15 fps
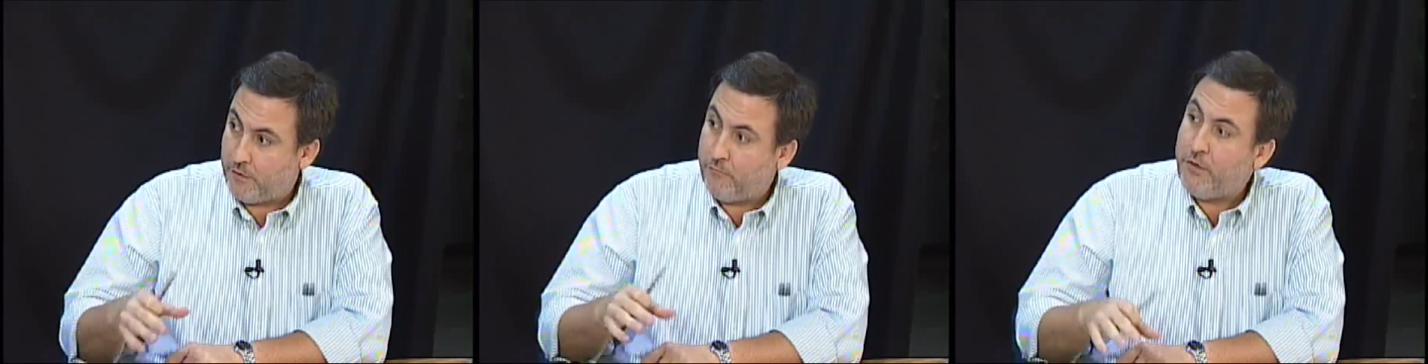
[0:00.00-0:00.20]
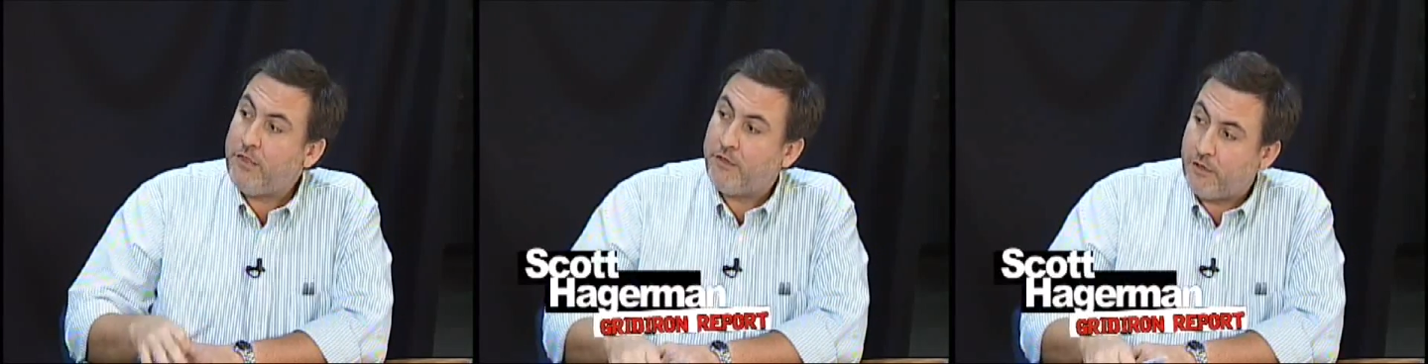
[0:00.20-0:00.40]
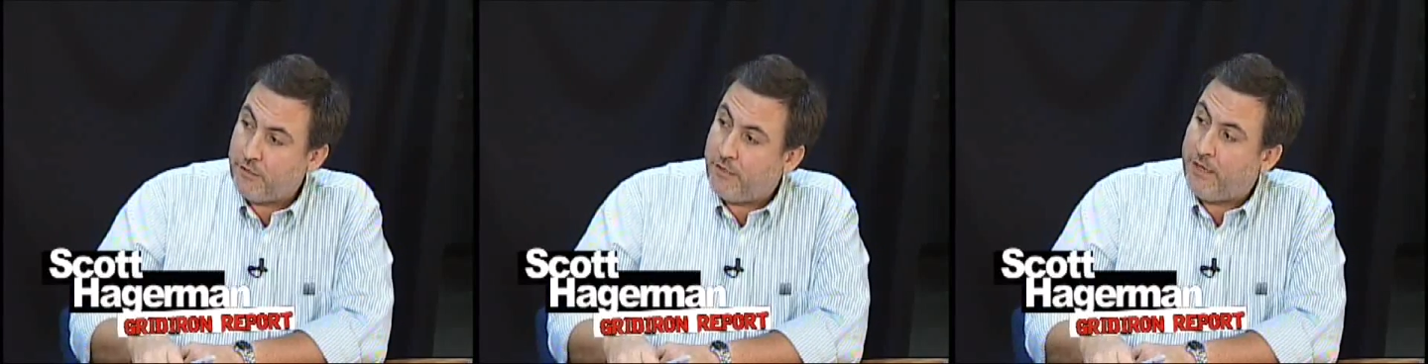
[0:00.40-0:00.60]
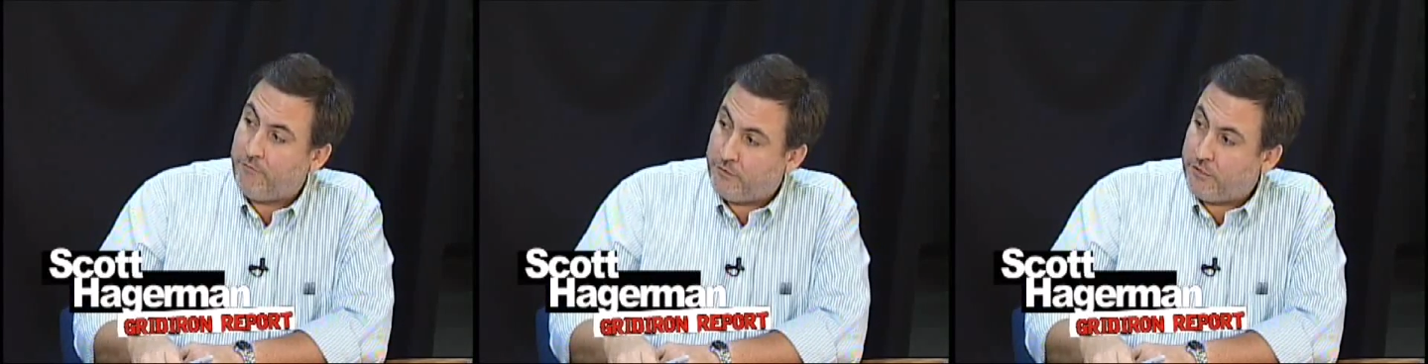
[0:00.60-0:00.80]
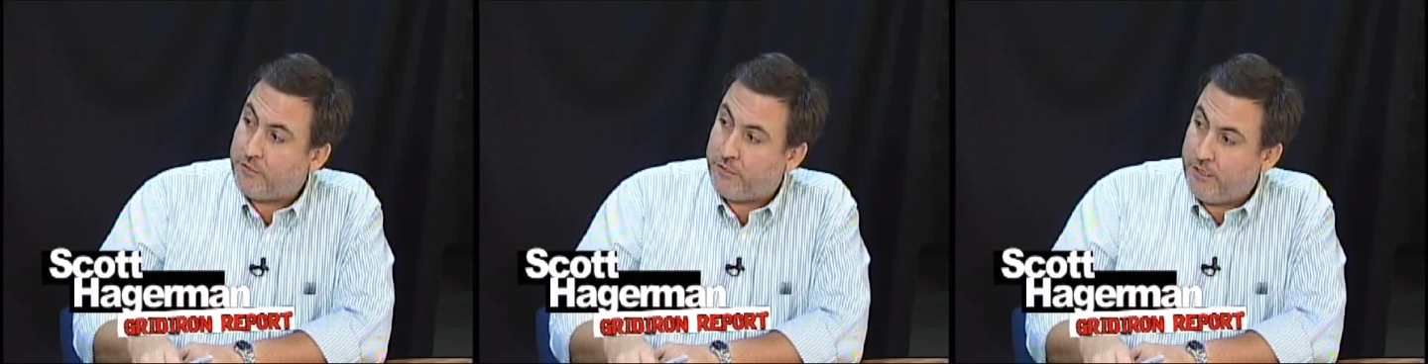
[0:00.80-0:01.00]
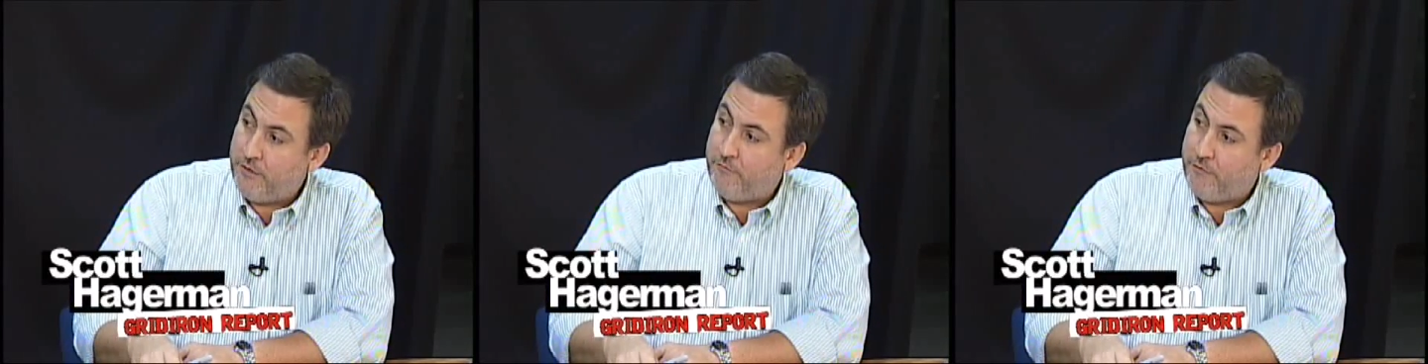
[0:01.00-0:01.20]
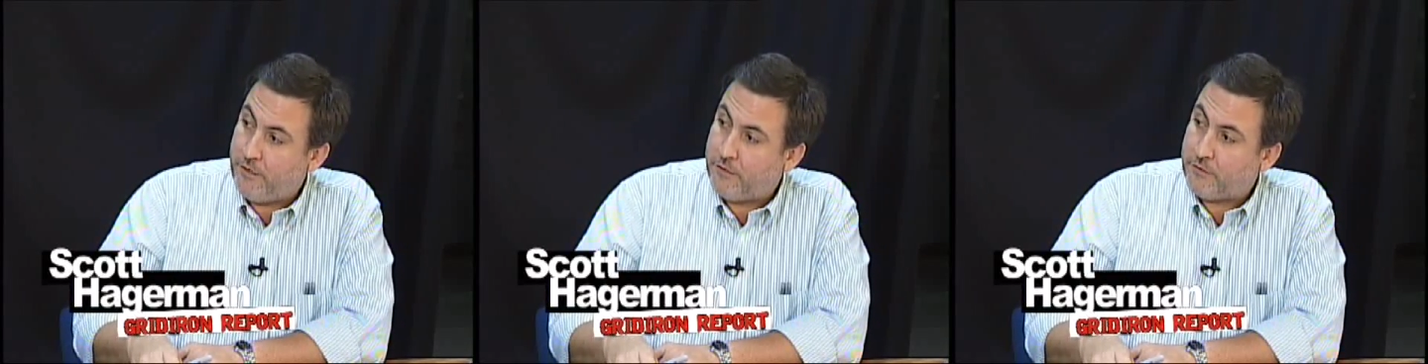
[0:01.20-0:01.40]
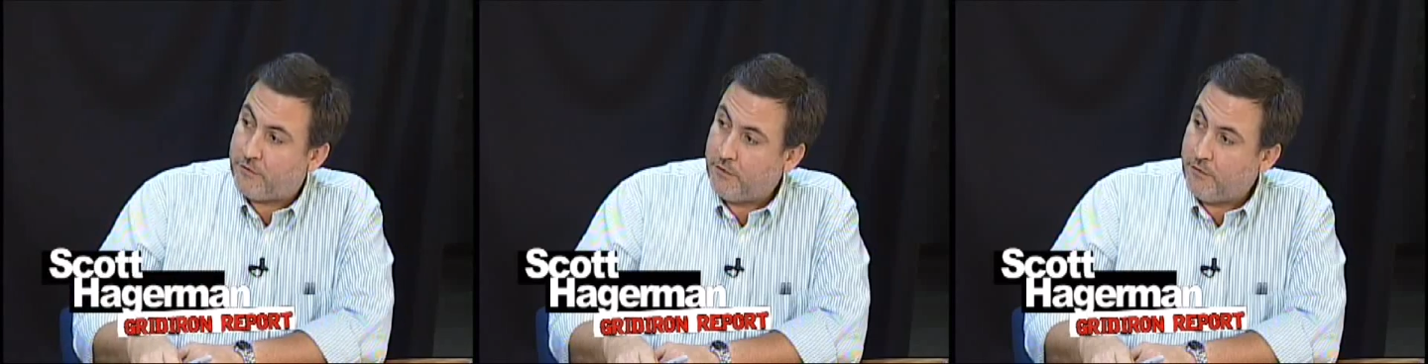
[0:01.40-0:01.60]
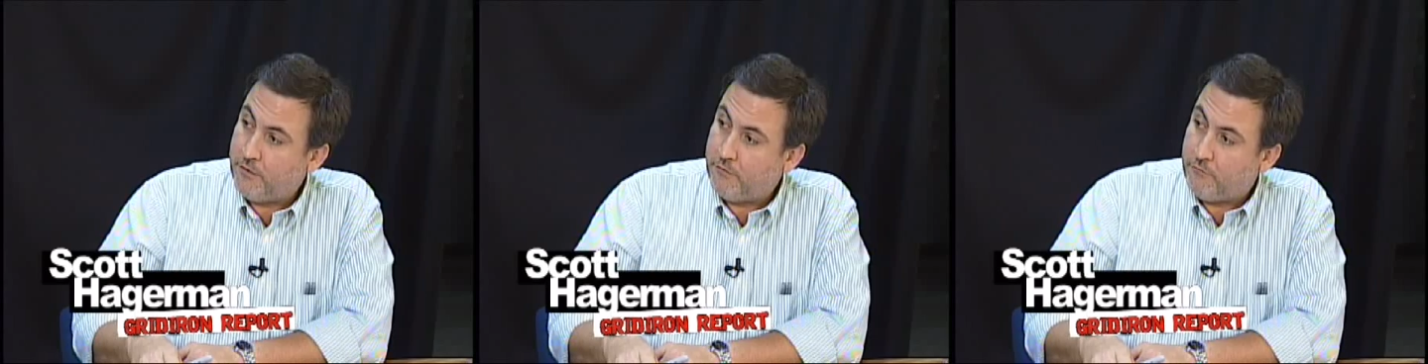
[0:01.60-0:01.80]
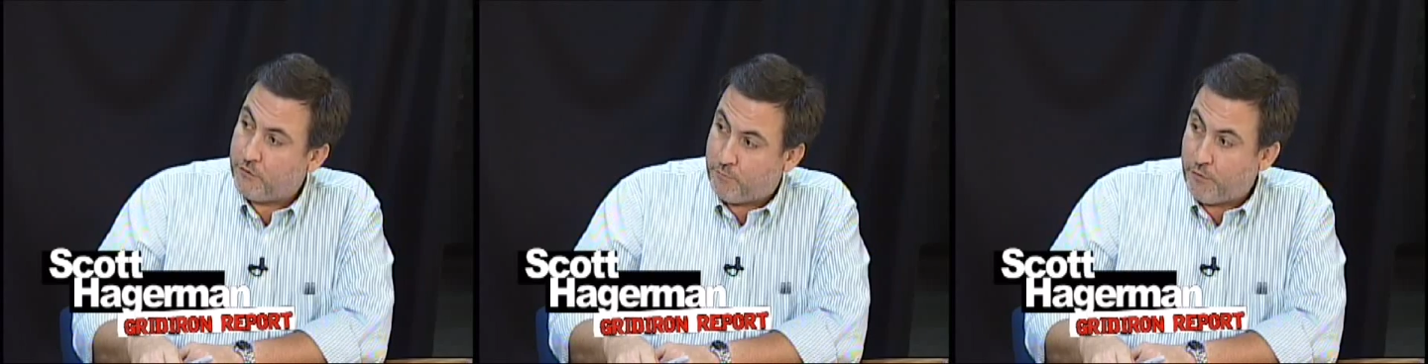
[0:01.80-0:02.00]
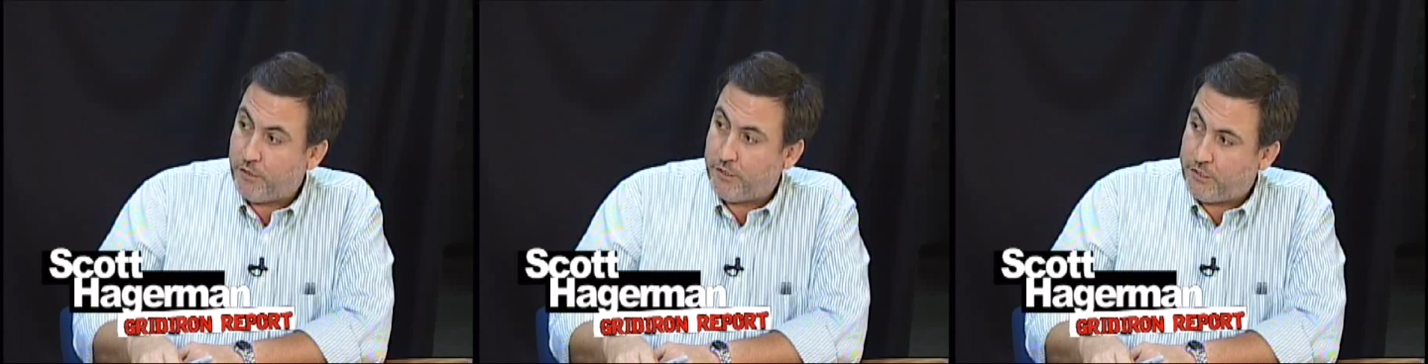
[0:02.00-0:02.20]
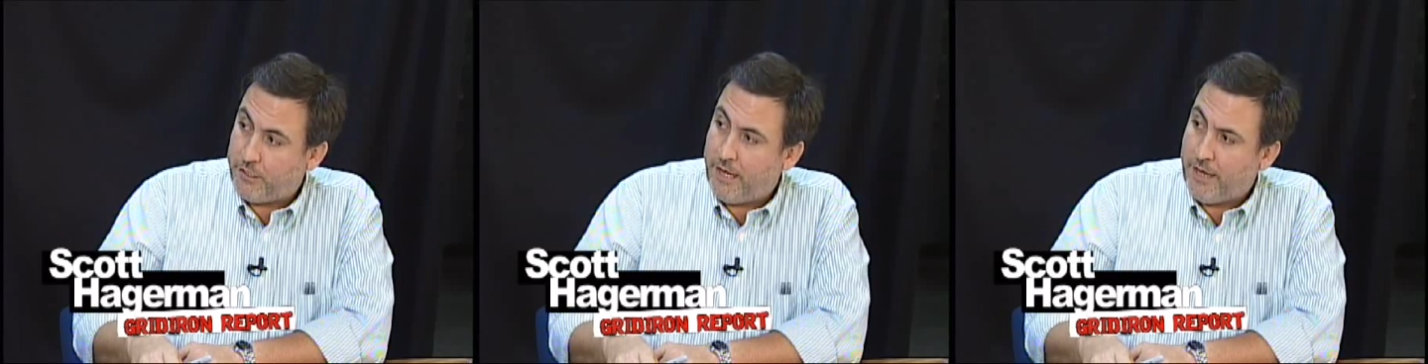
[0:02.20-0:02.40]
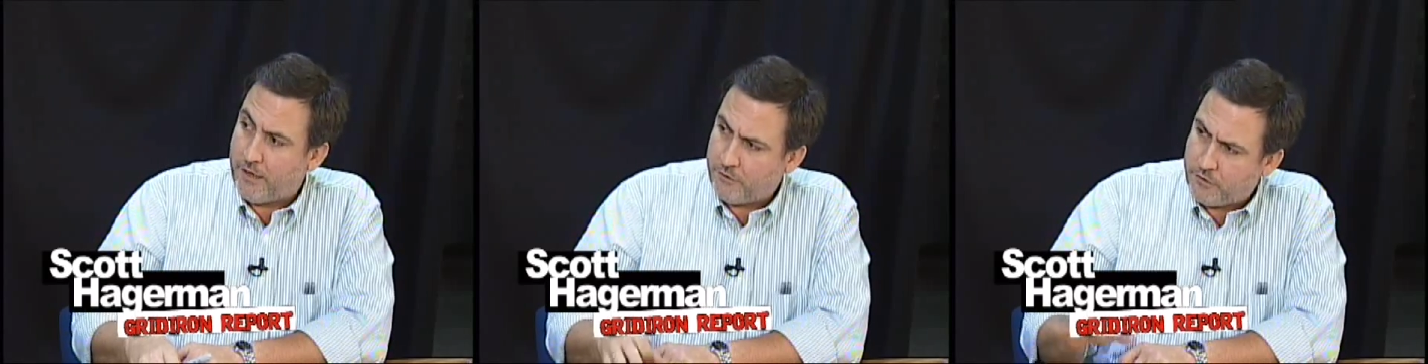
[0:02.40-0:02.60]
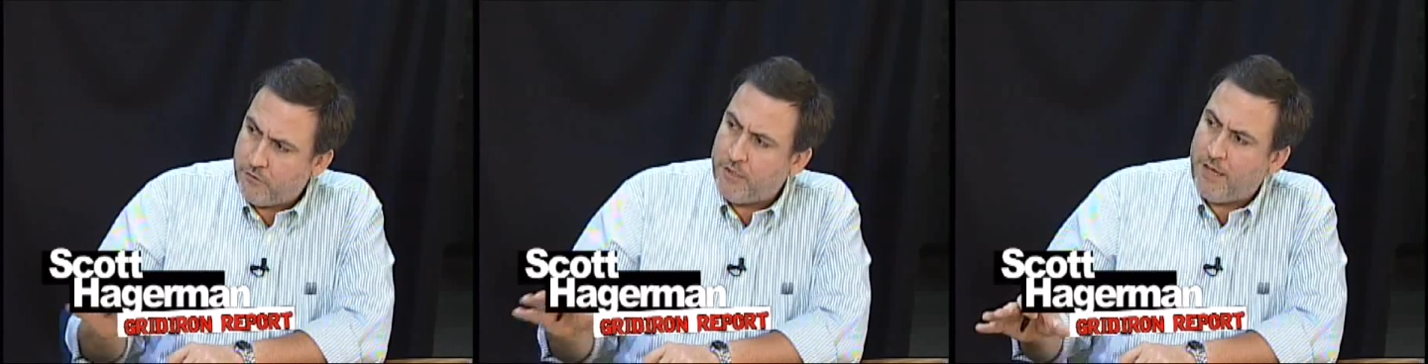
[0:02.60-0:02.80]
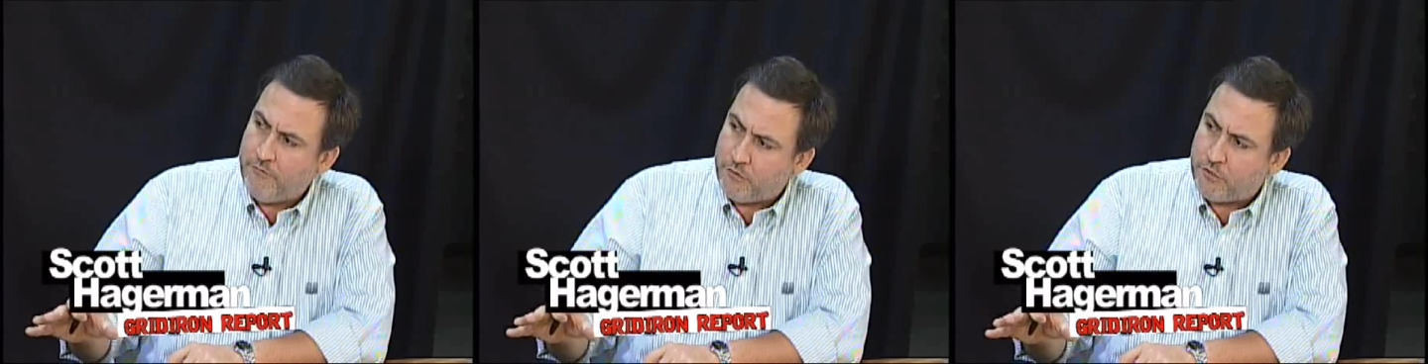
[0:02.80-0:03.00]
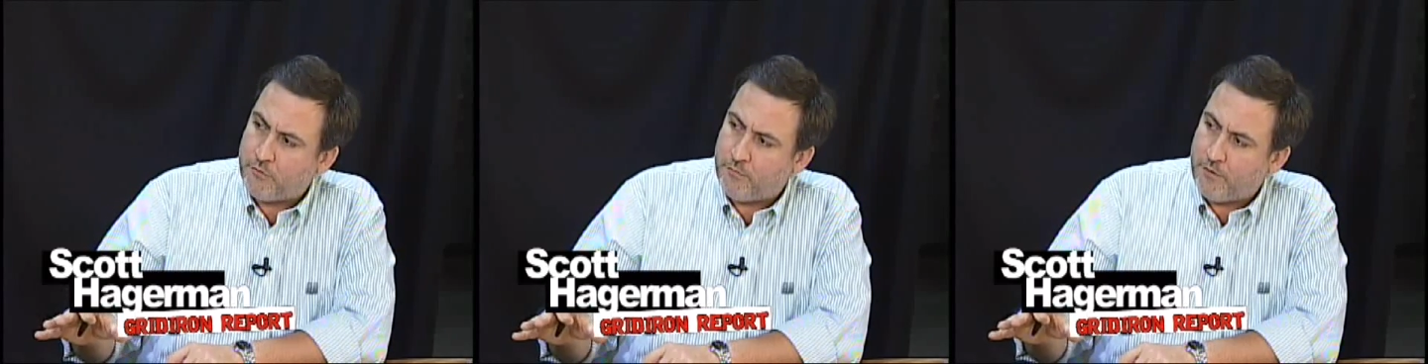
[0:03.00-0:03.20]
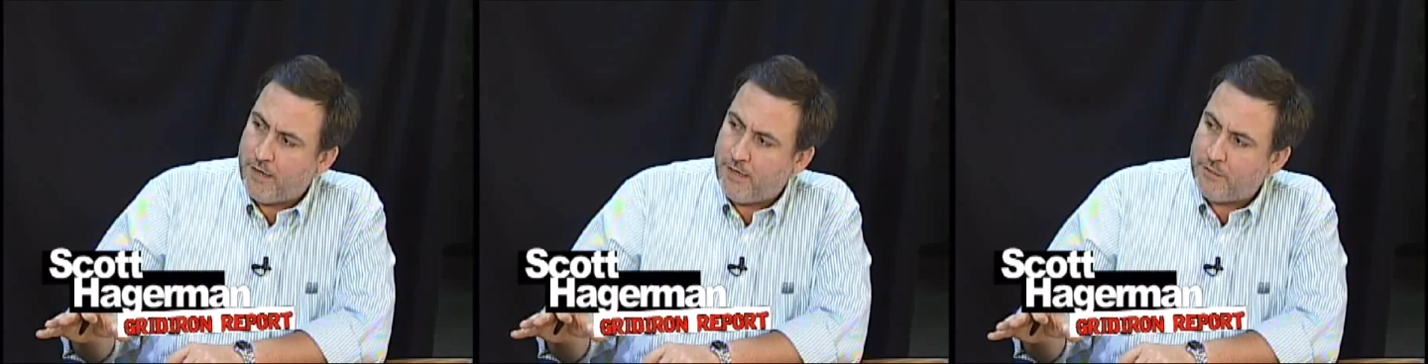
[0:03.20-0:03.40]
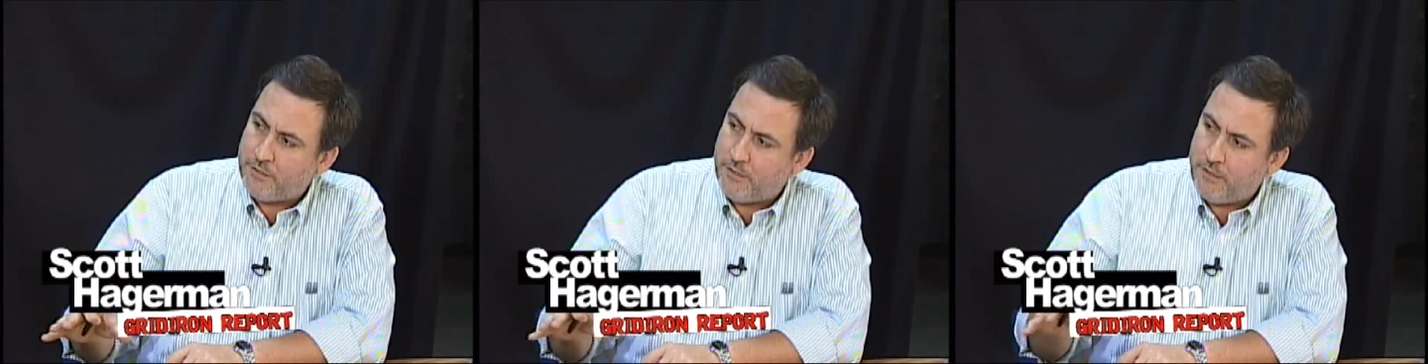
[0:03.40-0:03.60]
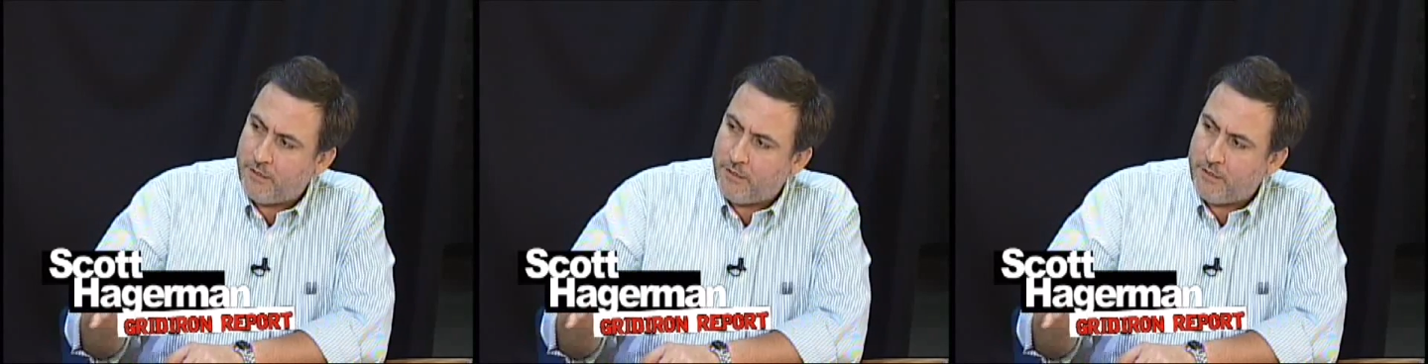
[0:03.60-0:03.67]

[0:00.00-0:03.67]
we thought Daviess's defense was pretty stout. So that was surprising.